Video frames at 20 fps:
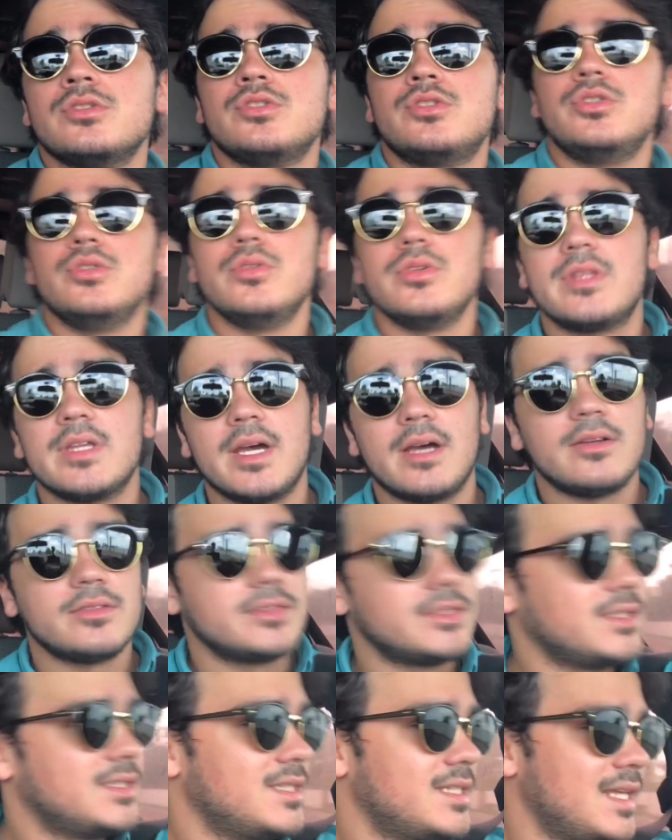
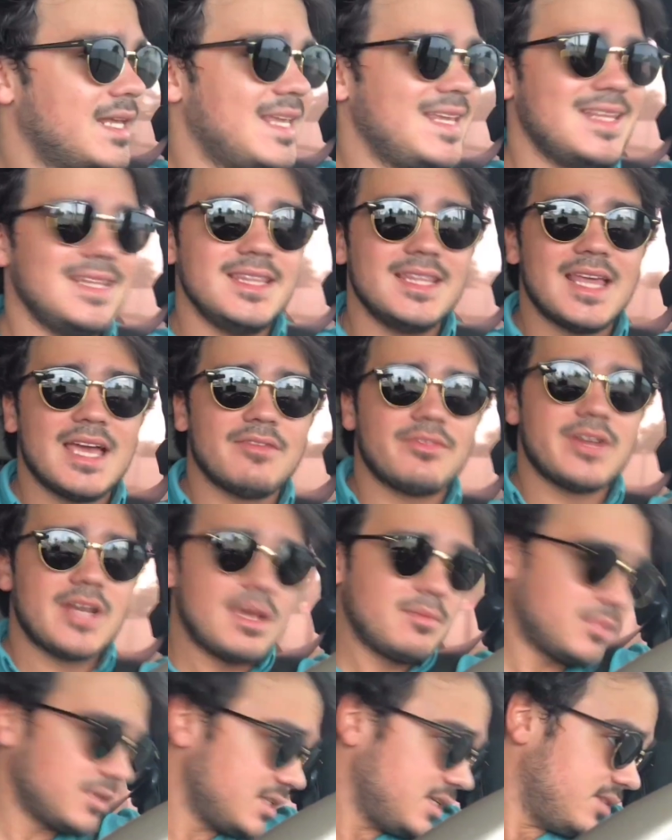2011, I
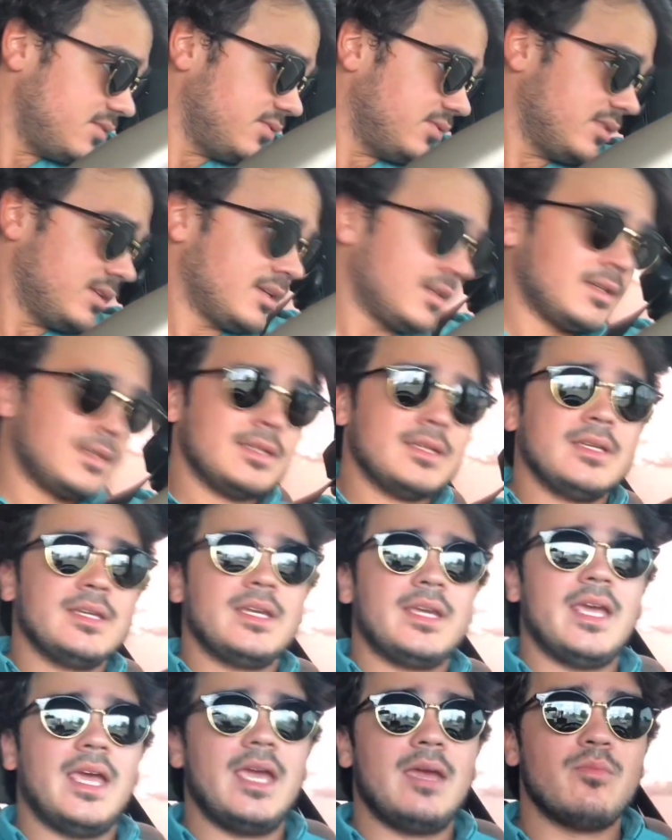believe,
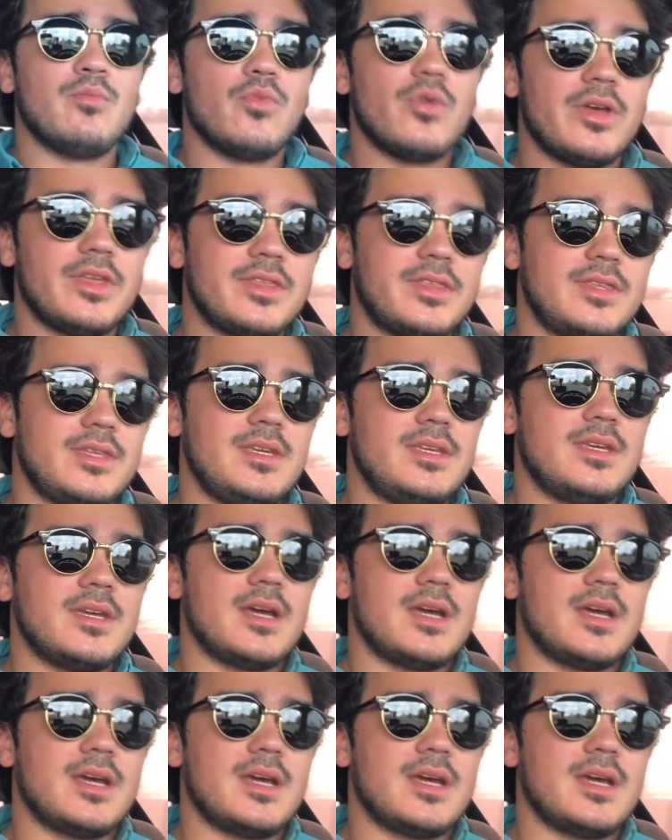came with the